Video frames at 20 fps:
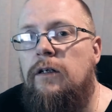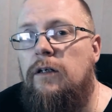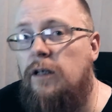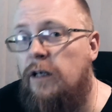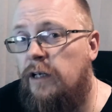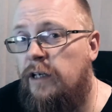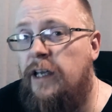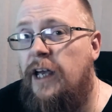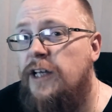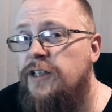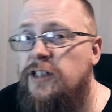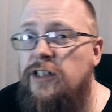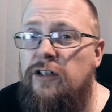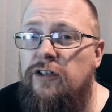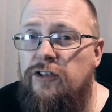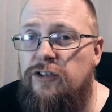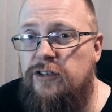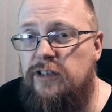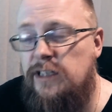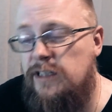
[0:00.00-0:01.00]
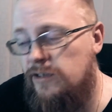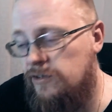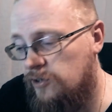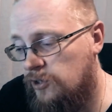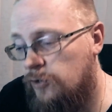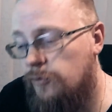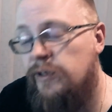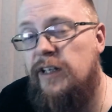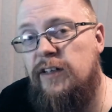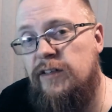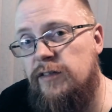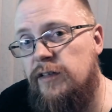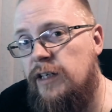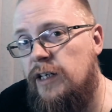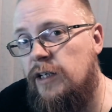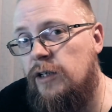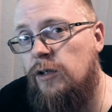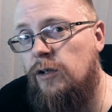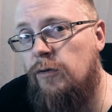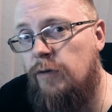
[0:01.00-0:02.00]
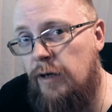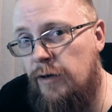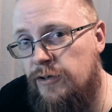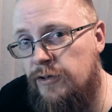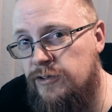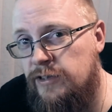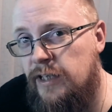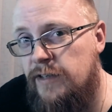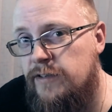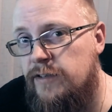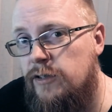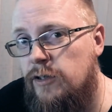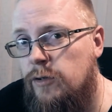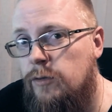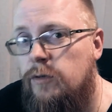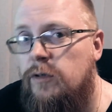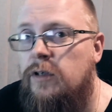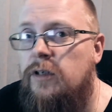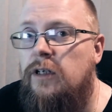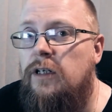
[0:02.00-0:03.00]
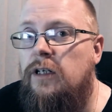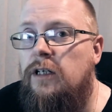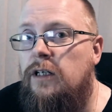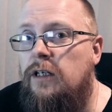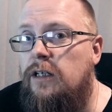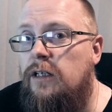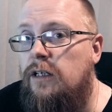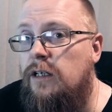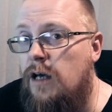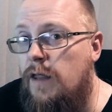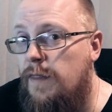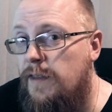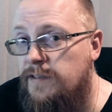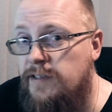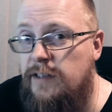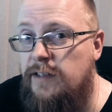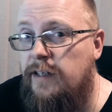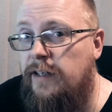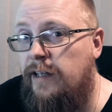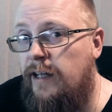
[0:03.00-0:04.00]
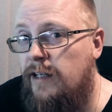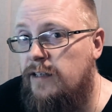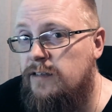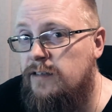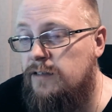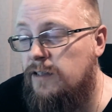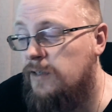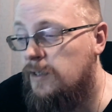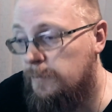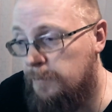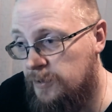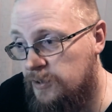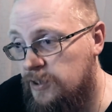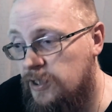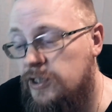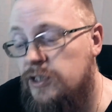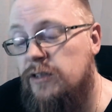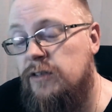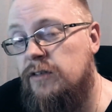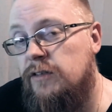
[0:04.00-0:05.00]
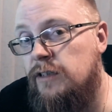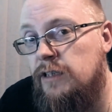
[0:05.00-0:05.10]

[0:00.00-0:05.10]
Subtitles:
Occasionally you'll see there's a green circle around the center node, and this indicates that the position